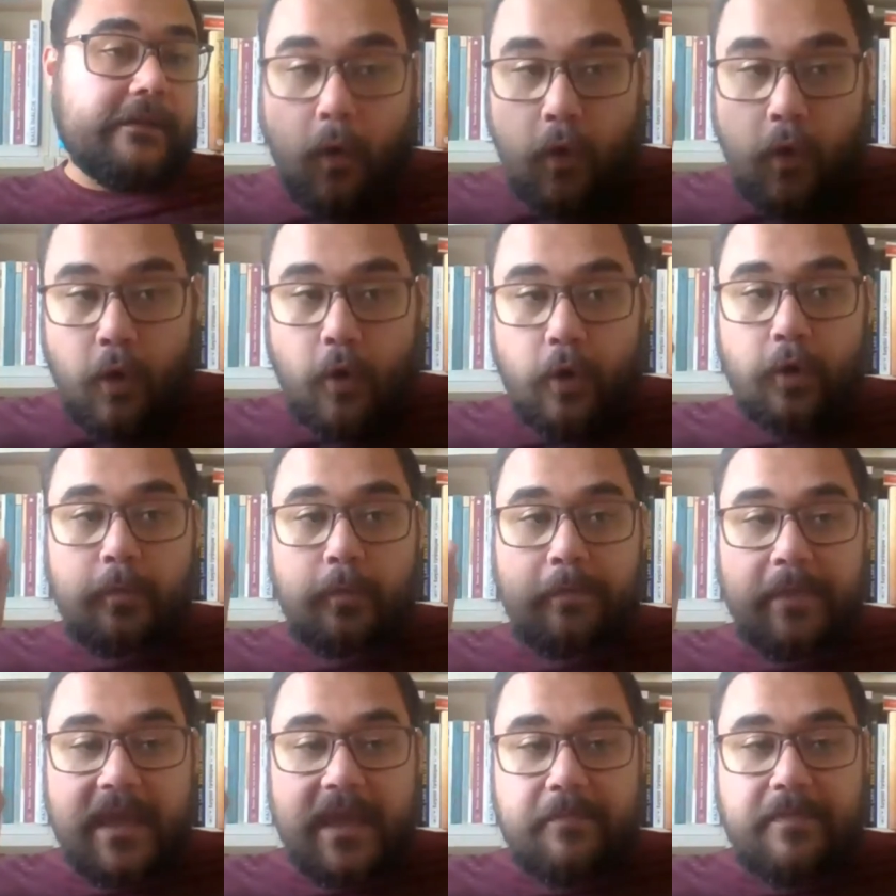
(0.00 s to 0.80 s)

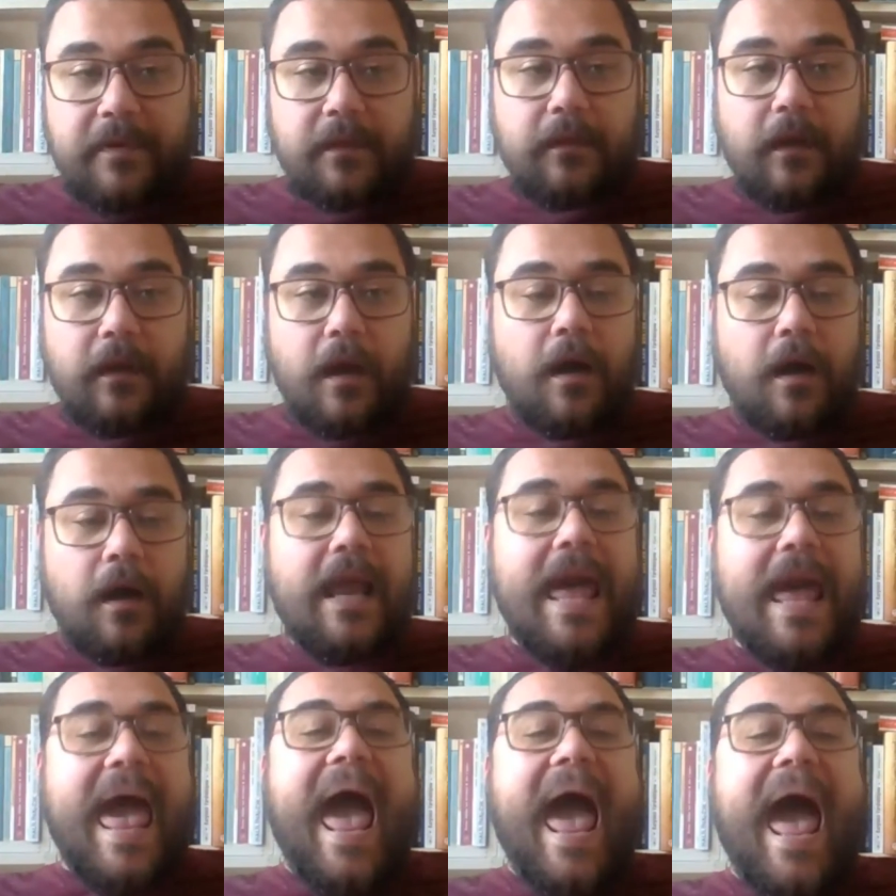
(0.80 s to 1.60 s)
All people
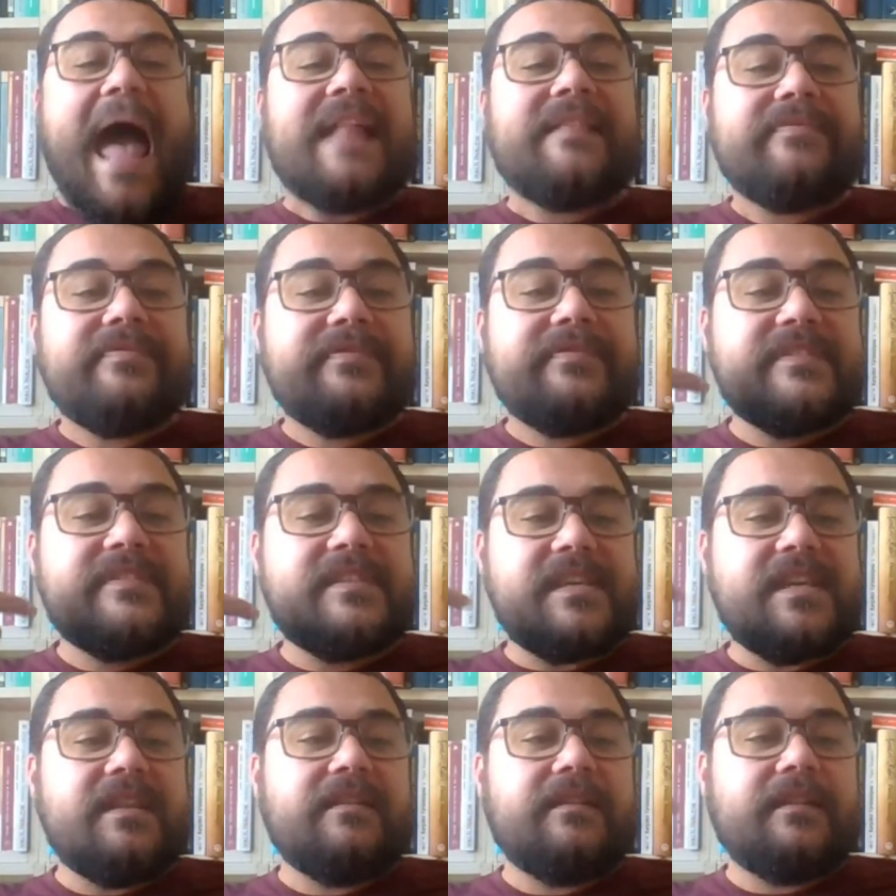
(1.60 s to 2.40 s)
are
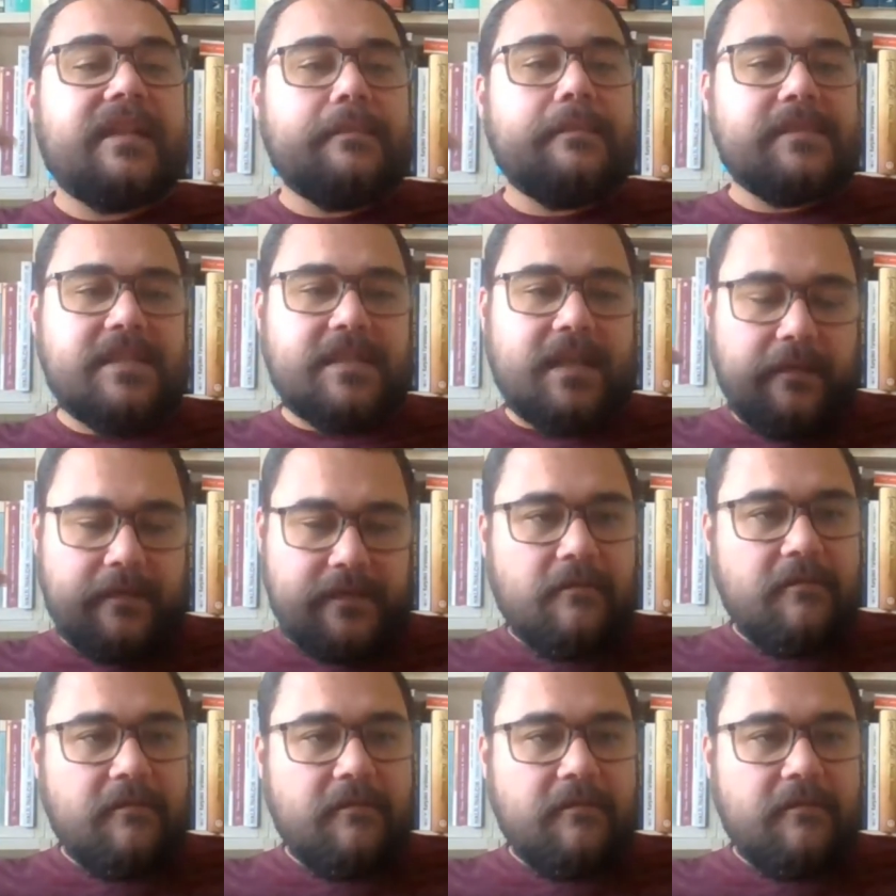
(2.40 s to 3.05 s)
ends in themselves.